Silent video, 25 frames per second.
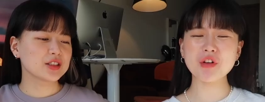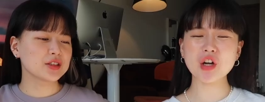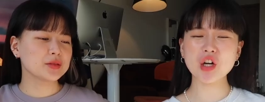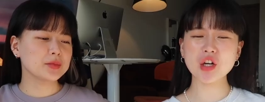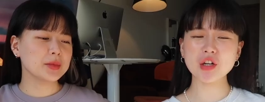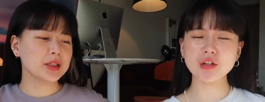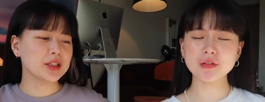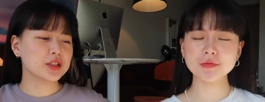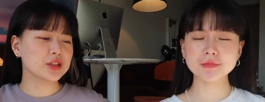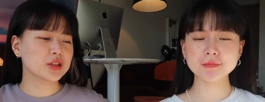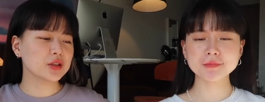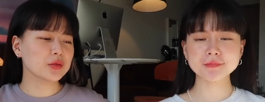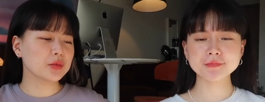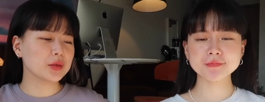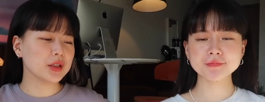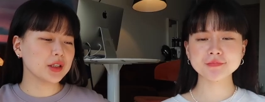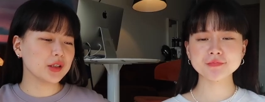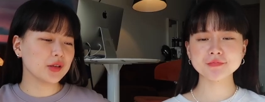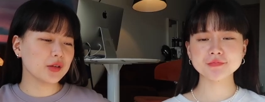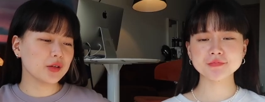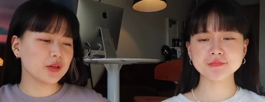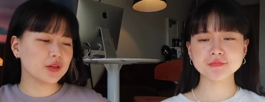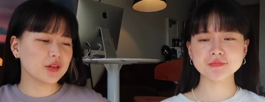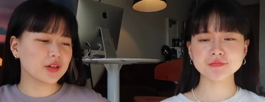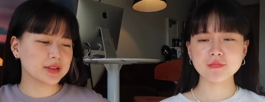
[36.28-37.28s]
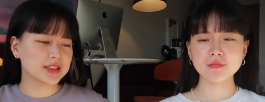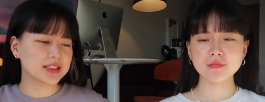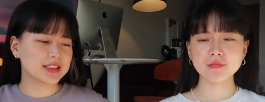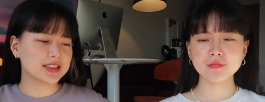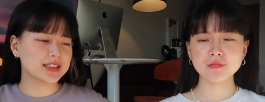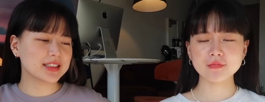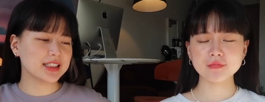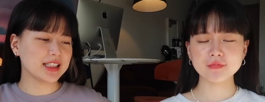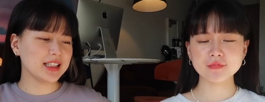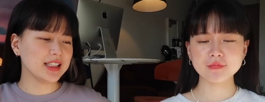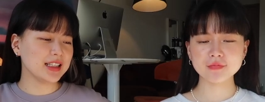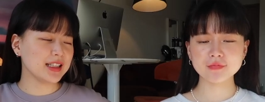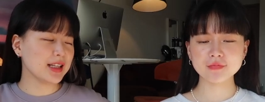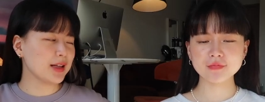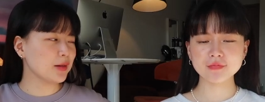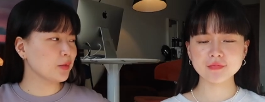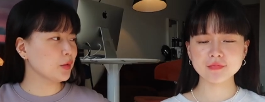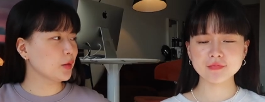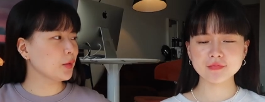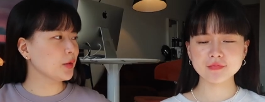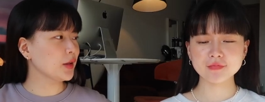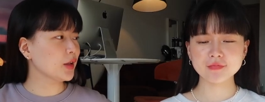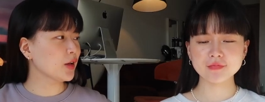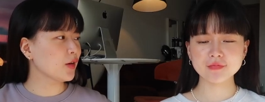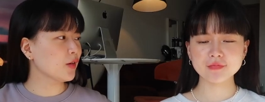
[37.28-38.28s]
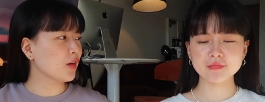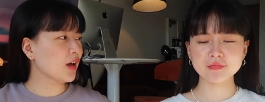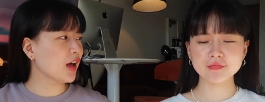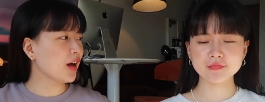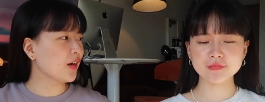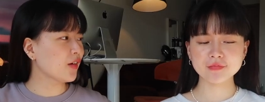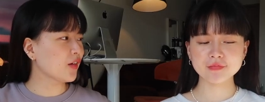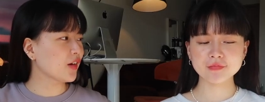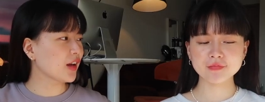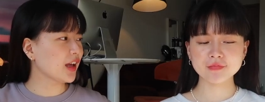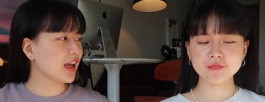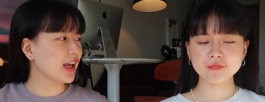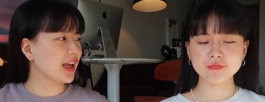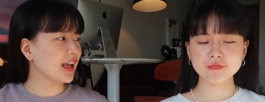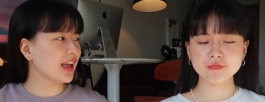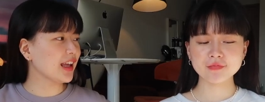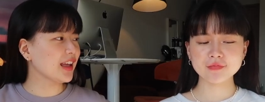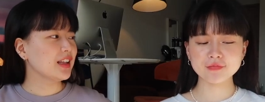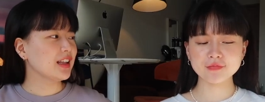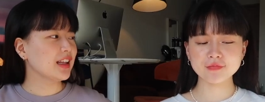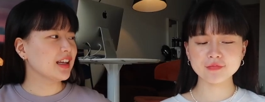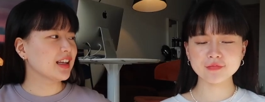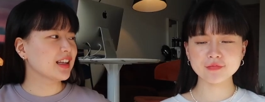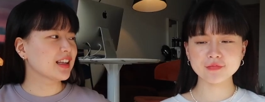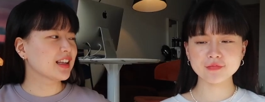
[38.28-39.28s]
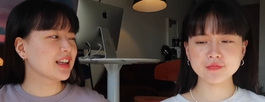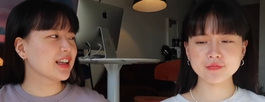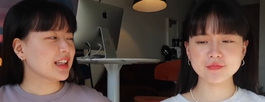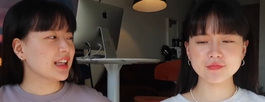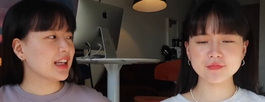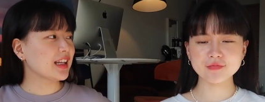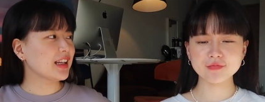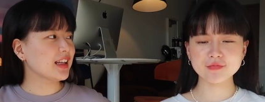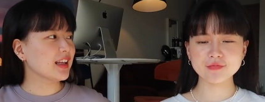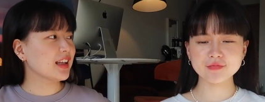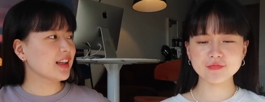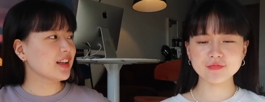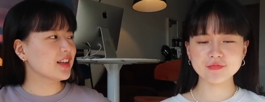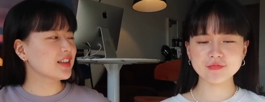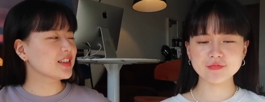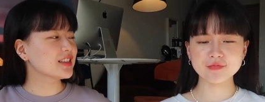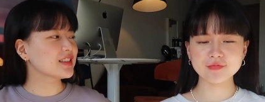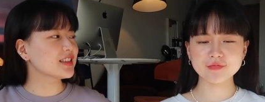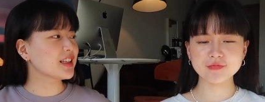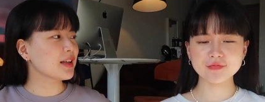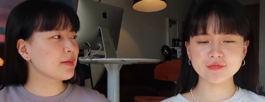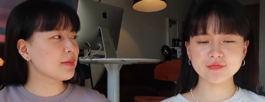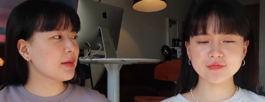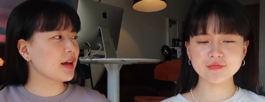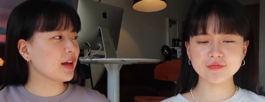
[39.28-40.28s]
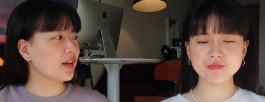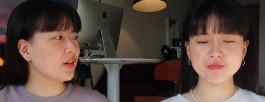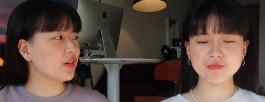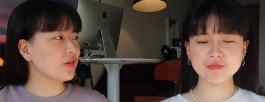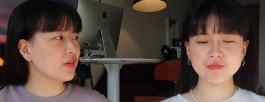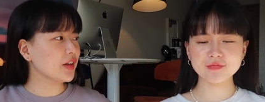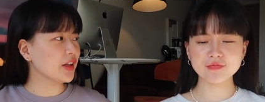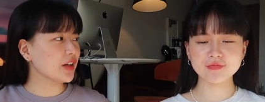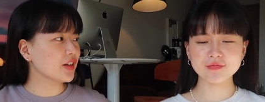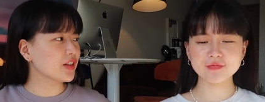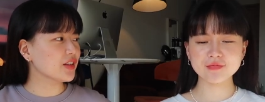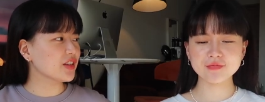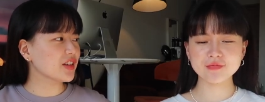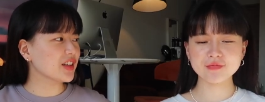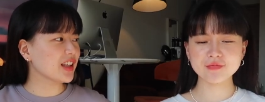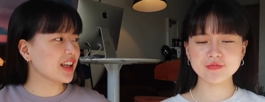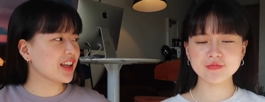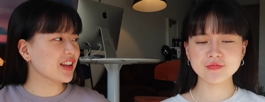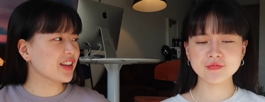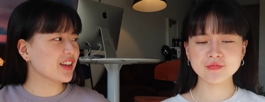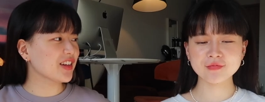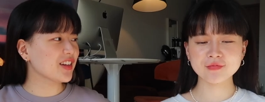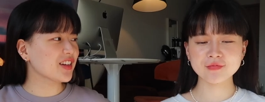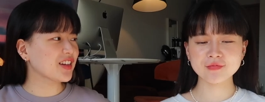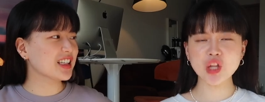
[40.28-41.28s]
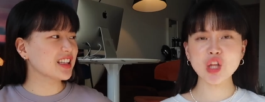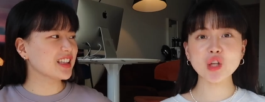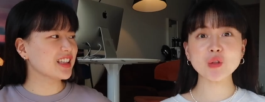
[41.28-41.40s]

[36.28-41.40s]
Speaker 1: Just sorry. make sure we don't see them when we go out, okay? like getting in the same elevator together.